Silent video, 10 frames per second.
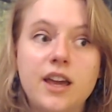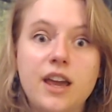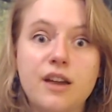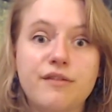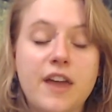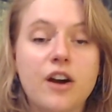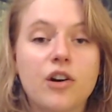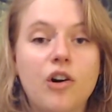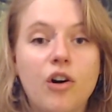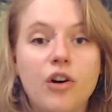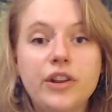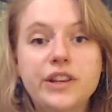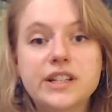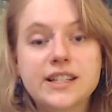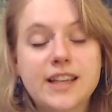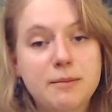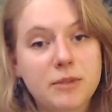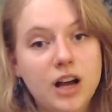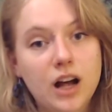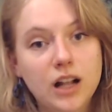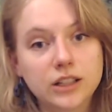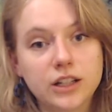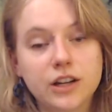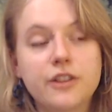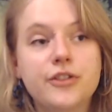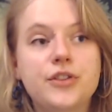If they are all the same color,